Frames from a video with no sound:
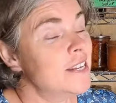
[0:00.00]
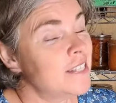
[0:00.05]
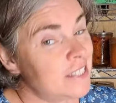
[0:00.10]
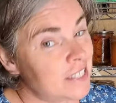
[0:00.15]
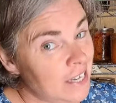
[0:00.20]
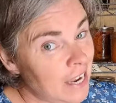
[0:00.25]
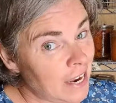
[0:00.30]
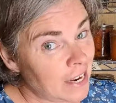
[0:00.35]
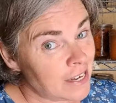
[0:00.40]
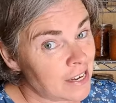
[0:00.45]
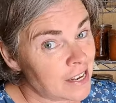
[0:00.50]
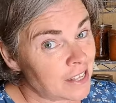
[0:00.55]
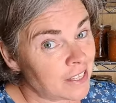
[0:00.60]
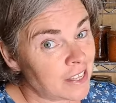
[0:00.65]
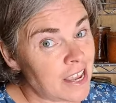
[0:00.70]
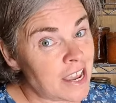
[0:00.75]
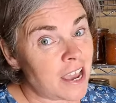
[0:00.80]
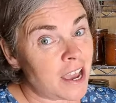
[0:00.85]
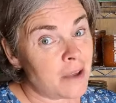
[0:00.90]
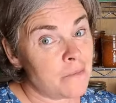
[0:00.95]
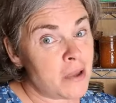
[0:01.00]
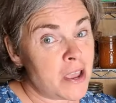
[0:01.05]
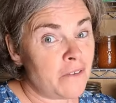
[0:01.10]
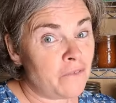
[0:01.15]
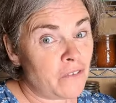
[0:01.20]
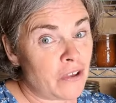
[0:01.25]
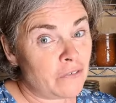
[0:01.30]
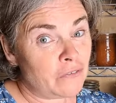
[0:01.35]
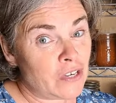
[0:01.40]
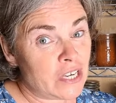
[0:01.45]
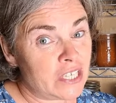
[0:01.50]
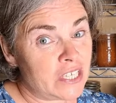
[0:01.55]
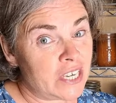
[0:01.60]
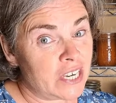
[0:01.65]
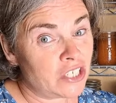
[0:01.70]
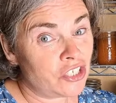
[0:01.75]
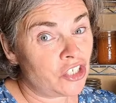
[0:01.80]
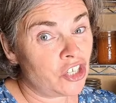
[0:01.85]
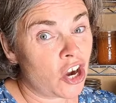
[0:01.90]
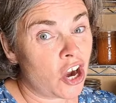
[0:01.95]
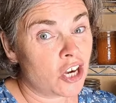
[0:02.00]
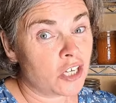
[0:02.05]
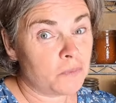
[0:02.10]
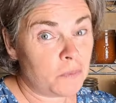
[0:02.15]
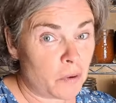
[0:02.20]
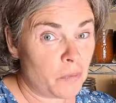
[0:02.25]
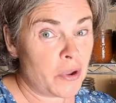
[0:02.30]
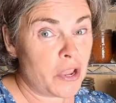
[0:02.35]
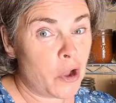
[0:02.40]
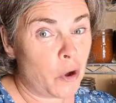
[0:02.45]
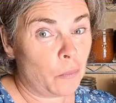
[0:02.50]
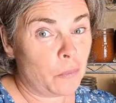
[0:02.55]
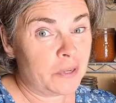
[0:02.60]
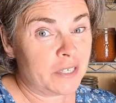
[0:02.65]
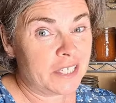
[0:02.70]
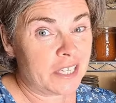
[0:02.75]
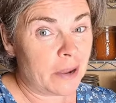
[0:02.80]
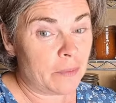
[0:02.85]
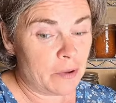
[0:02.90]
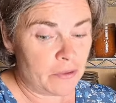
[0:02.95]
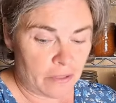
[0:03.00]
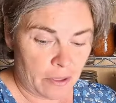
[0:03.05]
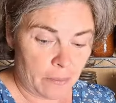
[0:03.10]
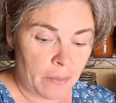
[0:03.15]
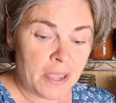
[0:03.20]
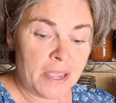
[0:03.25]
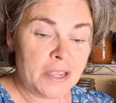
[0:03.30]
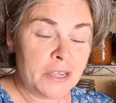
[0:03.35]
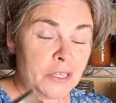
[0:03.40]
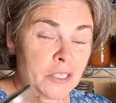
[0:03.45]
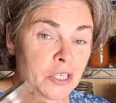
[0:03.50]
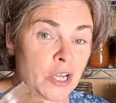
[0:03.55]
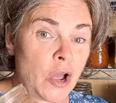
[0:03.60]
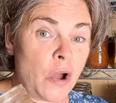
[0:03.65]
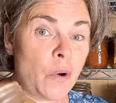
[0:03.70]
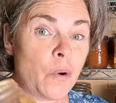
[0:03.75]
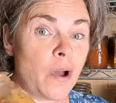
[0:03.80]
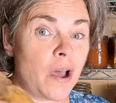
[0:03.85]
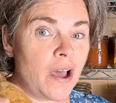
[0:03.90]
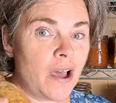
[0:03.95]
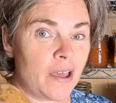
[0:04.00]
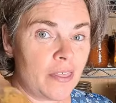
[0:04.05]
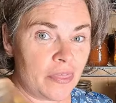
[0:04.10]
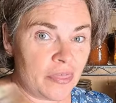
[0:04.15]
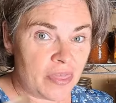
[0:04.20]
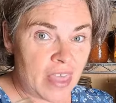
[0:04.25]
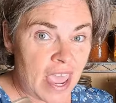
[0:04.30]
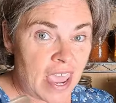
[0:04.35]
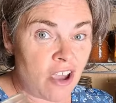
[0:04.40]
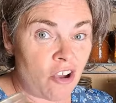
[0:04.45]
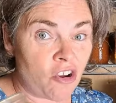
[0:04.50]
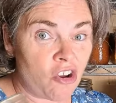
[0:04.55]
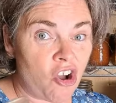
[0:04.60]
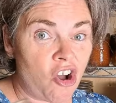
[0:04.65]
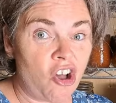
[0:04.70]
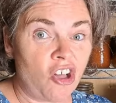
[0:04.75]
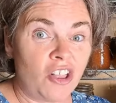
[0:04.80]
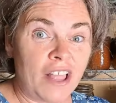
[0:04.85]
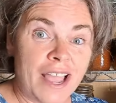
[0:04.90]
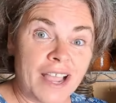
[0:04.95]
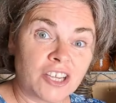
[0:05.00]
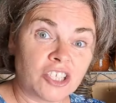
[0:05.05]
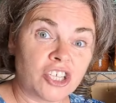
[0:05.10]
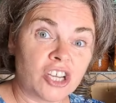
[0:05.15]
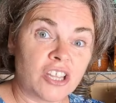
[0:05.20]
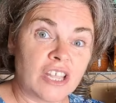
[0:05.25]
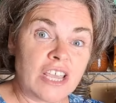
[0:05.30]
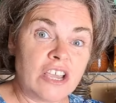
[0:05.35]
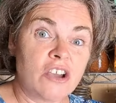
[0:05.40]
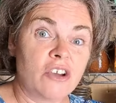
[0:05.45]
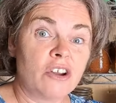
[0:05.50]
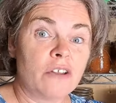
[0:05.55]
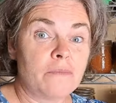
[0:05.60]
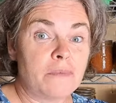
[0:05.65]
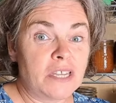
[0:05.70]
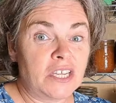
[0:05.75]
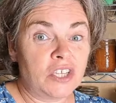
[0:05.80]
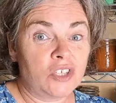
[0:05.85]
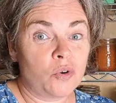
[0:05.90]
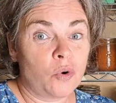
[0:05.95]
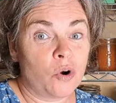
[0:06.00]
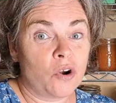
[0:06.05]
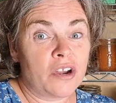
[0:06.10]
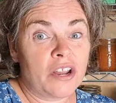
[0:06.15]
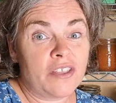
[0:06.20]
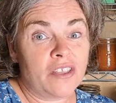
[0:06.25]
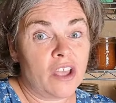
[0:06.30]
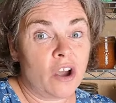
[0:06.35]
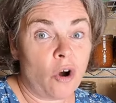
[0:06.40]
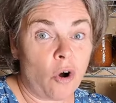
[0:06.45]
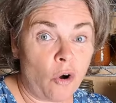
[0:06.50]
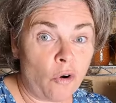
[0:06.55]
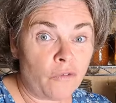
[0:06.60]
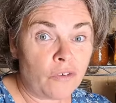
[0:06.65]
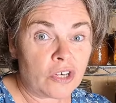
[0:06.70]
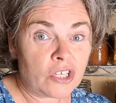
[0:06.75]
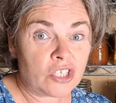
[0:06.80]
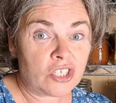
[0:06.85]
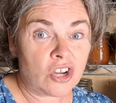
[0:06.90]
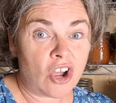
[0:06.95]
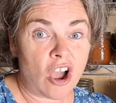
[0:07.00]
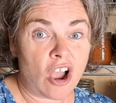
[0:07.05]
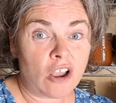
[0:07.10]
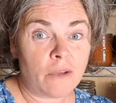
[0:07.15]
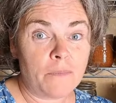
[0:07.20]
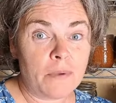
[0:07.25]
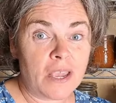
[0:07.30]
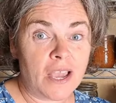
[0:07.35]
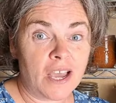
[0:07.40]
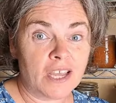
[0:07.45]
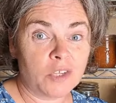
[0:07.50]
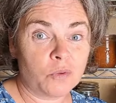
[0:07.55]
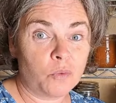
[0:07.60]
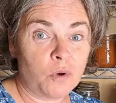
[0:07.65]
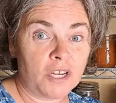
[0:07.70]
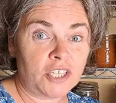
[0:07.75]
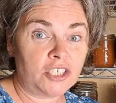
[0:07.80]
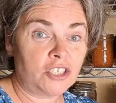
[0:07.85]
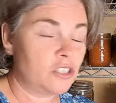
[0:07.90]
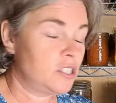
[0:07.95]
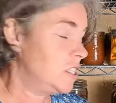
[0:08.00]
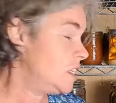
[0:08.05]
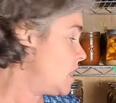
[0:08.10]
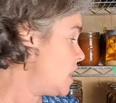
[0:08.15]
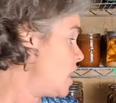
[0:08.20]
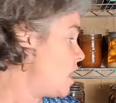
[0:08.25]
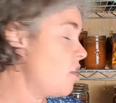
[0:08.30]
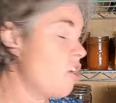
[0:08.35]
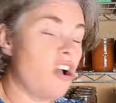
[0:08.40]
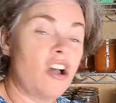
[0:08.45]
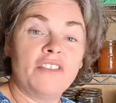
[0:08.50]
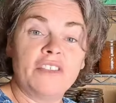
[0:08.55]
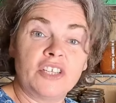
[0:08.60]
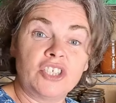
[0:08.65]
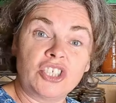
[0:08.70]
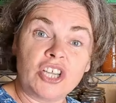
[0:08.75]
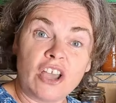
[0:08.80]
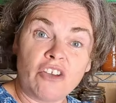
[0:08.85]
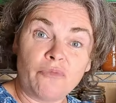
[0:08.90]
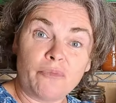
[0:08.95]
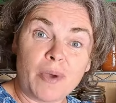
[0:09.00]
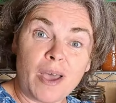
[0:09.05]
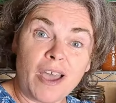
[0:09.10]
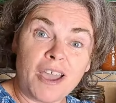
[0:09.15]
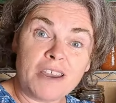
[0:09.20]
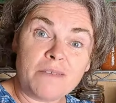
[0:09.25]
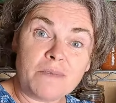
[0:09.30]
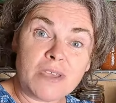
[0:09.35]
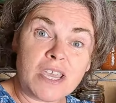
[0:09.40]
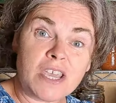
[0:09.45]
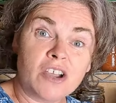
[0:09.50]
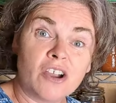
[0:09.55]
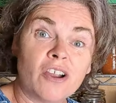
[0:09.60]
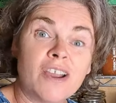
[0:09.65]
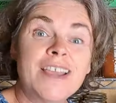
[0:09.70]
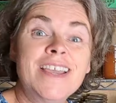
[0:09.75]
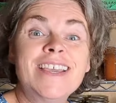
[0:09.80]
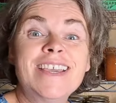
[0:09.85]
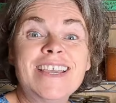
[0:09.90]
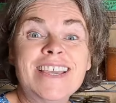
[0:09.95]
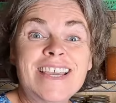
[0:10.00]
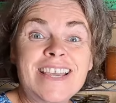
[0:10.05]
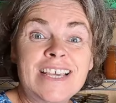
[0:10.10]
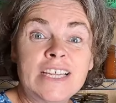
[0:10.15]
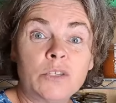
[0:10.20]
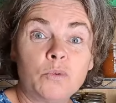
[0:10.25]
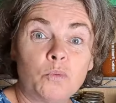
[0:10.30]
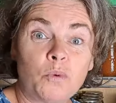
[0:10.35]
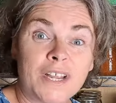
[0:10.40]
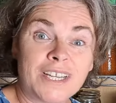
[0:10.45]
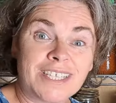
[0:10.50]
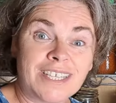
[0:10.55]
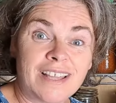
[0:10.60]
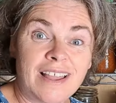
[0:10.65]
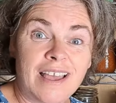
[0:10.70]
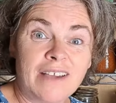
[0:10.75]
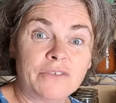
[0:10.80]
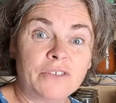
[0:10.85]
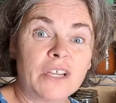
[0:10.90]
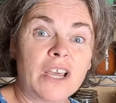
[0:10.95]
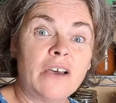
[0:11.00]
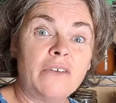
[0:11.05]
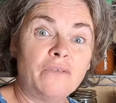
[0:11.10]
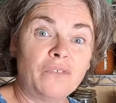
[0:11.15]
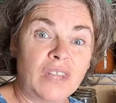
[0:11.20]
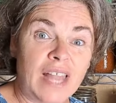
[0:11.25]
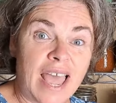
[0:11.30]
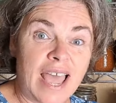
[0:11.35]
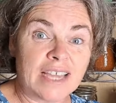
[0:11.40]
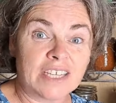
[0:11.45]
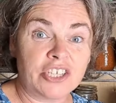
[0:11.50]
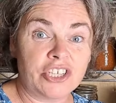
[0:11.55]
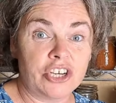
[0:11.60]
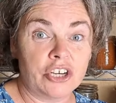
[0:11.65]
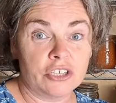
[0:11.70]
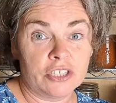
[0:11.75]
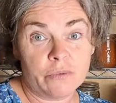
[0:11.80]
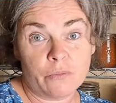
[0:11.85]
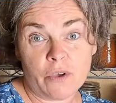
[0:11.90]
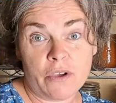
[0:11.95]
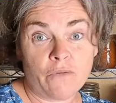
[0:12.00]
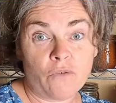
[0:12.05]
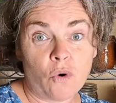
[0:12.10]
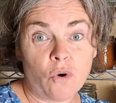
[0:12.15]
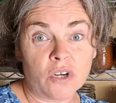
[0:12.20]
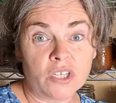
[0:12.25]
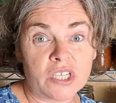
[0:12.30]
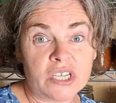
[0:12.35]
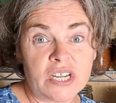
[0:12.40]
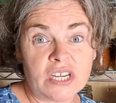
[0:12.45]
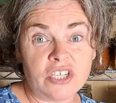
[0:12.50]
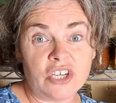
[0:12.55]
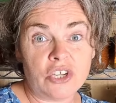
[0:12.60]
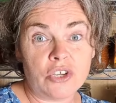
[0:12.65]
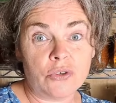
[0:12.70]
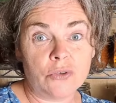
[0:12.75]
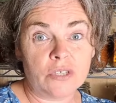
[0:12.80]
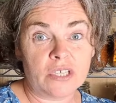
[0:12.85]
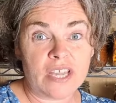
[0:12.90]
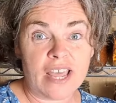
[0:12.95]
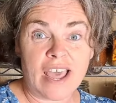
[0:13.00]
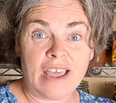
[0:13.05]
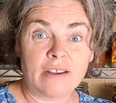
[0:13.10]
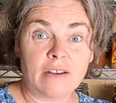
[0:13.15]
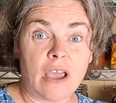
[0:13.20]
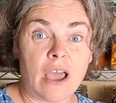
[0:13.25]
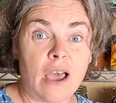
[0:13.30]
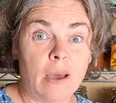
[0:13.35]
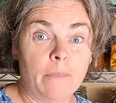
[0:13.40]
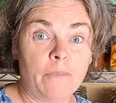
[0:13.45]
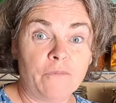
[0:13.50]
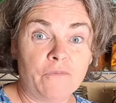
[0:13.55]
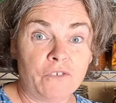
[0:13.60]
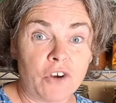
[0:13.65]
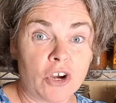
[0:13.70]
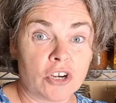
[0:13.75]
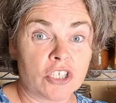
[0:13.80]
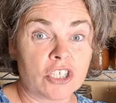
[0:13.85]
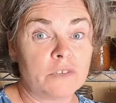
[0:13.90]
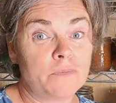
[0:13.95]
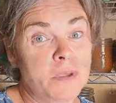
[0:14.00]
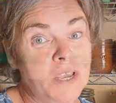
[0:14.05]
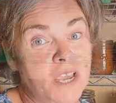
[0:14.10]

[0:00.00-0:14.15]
Technically, I made 56 jars, but we opened some of them. So they are all actually going to be stored in the overstock because what you're seeing on the shelf behind me here is what's left of last year's. And we of course need to use that up first